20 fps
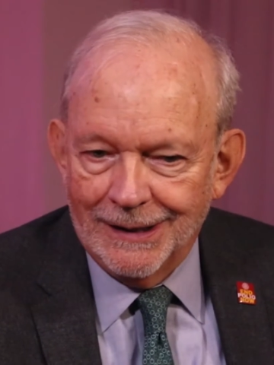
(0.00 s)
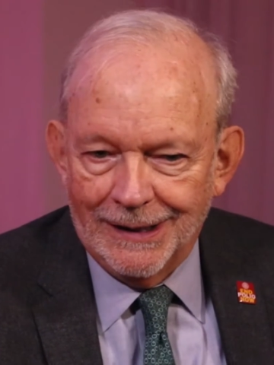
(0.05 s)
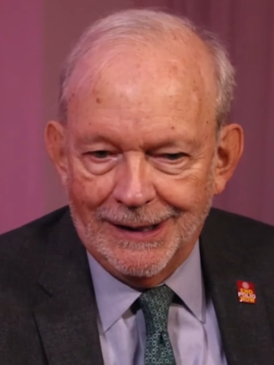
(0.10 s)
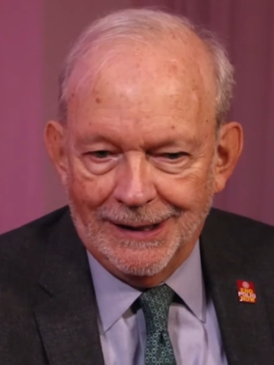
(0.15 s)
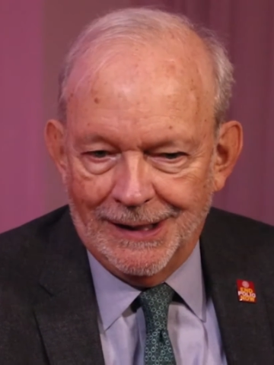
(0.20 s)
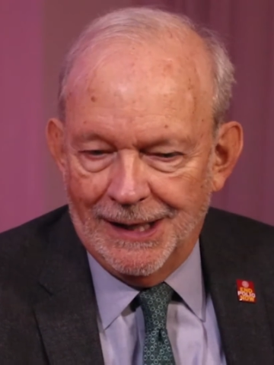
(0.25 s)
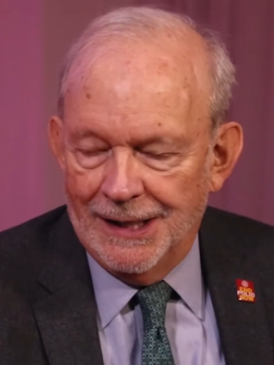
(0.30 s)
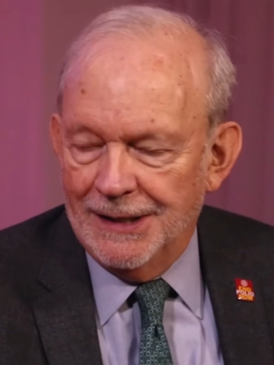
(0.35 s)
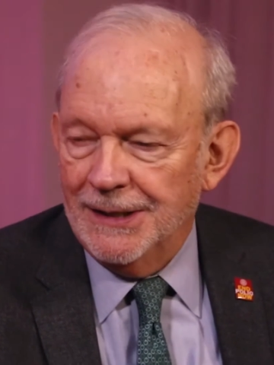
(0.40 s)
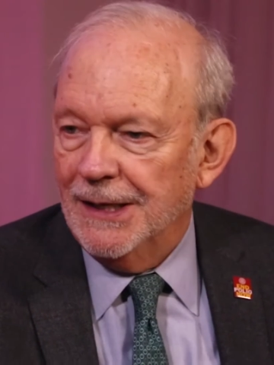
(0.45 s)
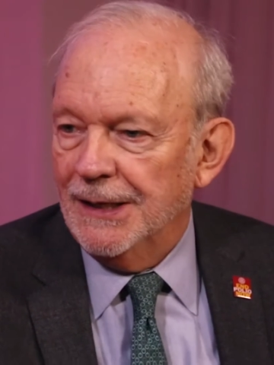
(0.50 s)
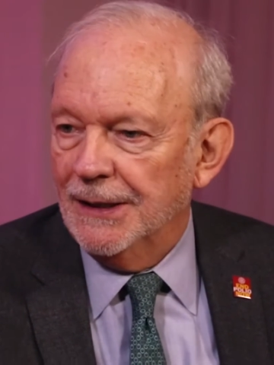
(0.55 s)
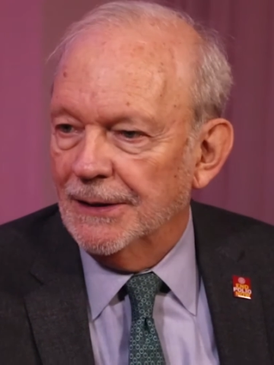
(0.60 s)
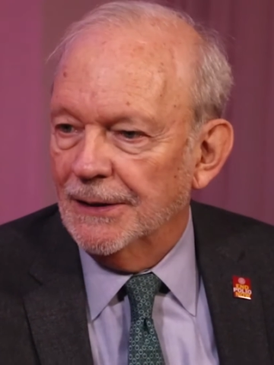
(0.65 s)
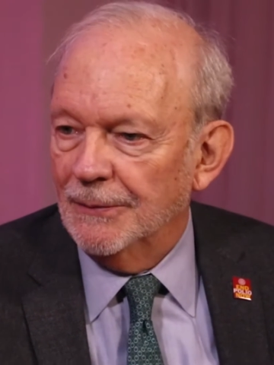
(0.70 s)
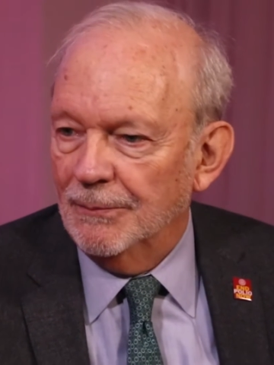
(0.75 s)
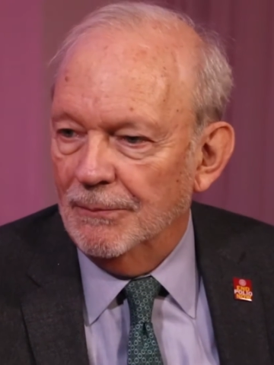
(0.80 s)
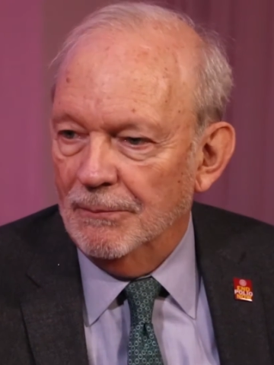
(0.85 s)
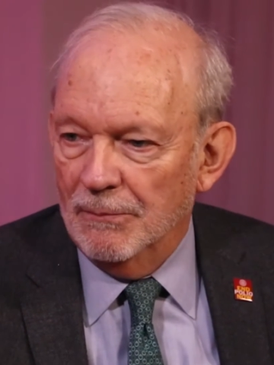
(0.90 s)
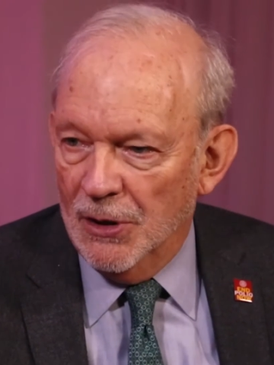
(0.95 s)
in
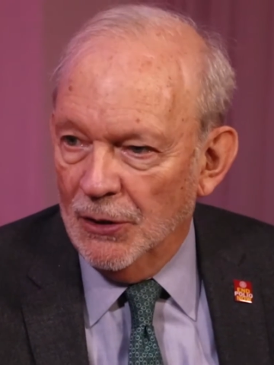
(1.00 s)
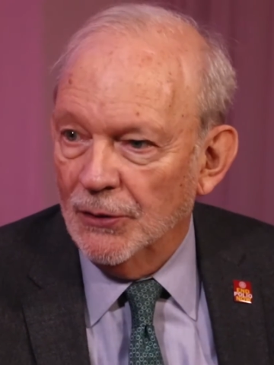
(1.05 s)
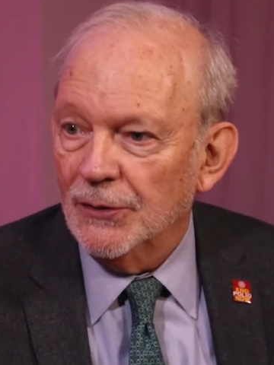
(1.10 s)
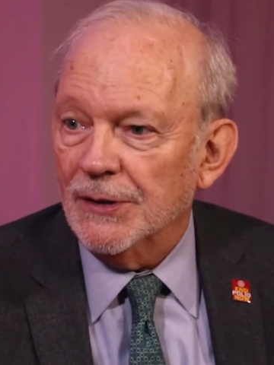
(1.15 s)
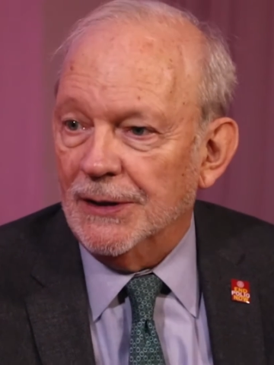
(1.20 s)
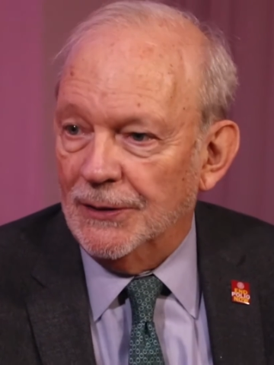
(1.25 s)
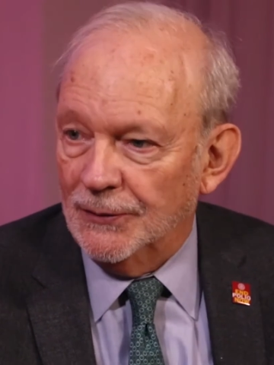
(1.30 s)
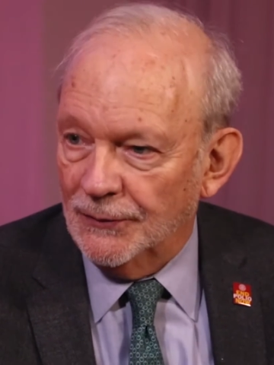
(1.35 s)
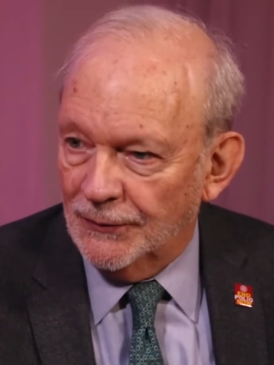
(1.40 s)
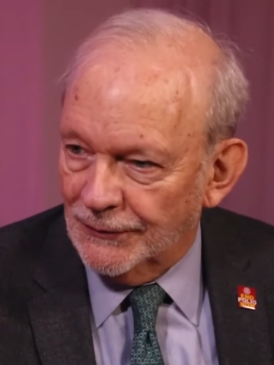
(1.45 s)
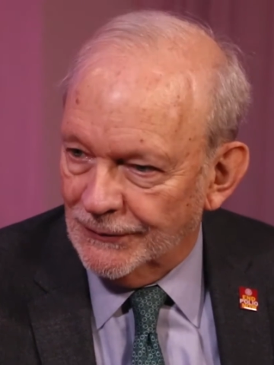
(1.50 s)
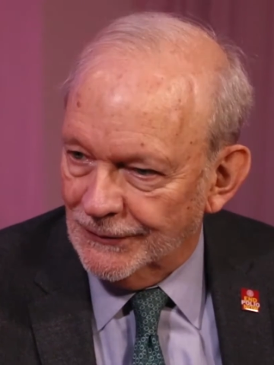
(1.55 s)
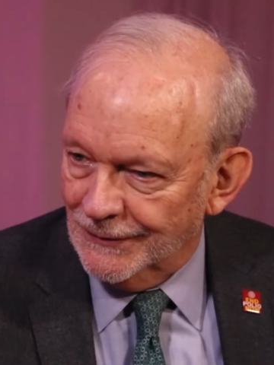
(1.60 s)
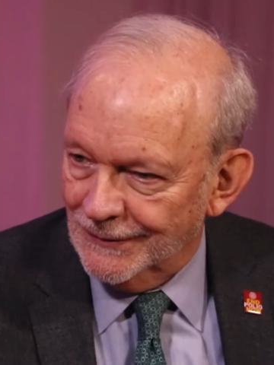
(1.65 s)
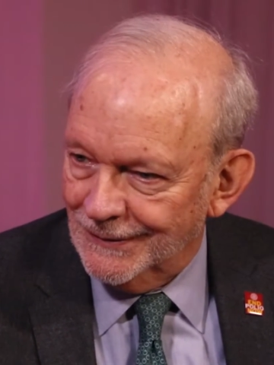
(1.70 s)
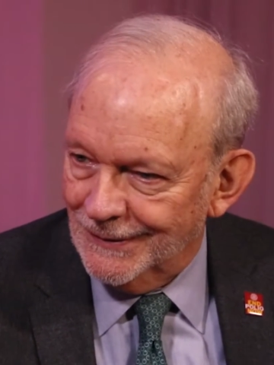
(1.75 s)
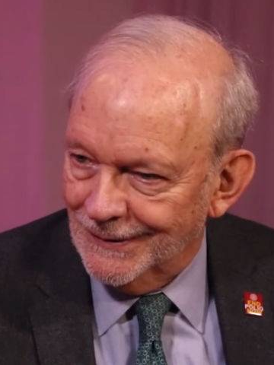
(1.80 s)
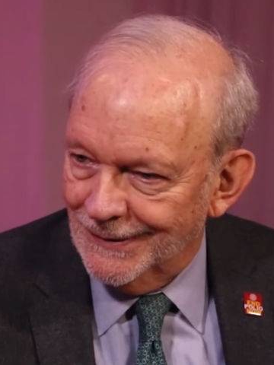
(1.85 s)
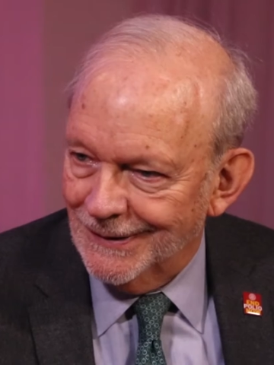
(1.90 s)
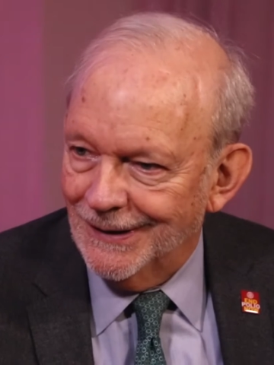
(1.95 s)
India are millions
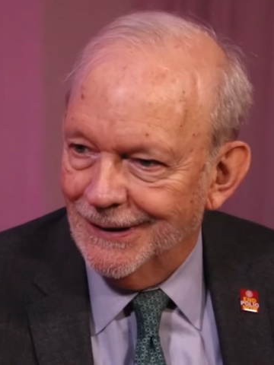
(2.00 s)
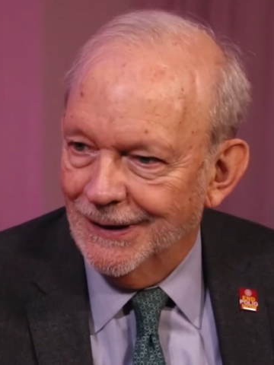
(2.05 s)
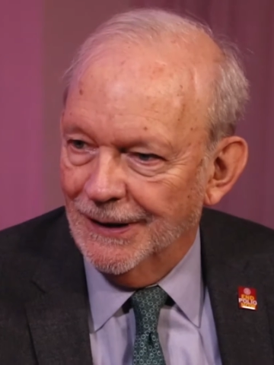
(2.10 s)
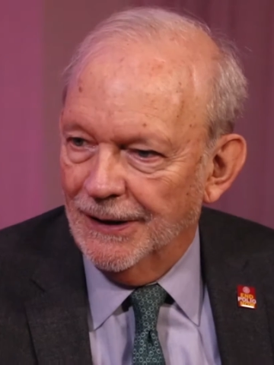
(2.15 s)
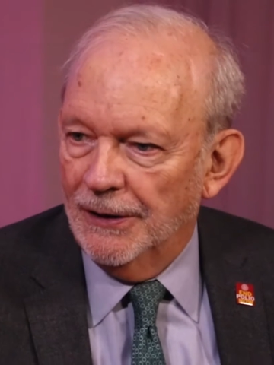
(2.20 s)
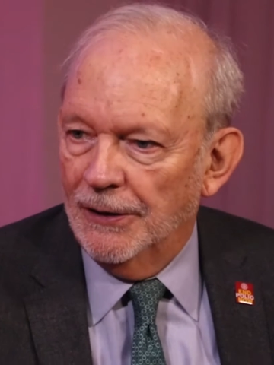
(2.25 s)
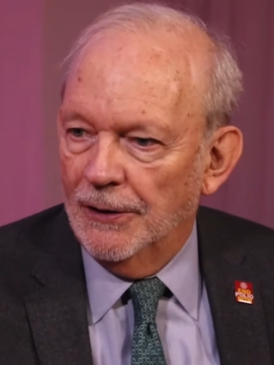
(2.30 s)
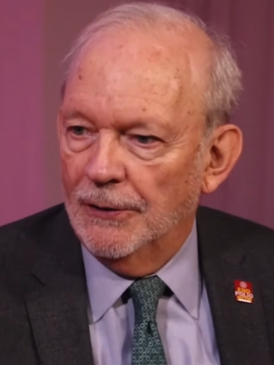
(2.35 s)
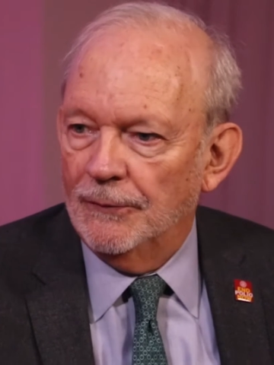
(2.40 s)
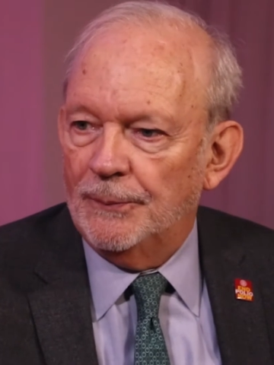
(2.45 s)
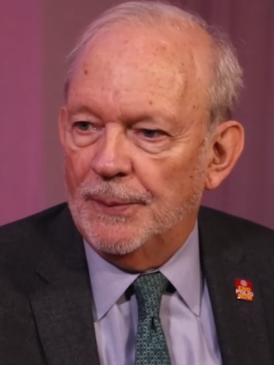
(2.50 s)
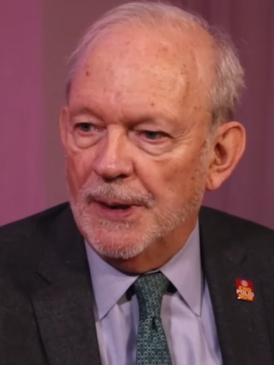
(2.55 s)
of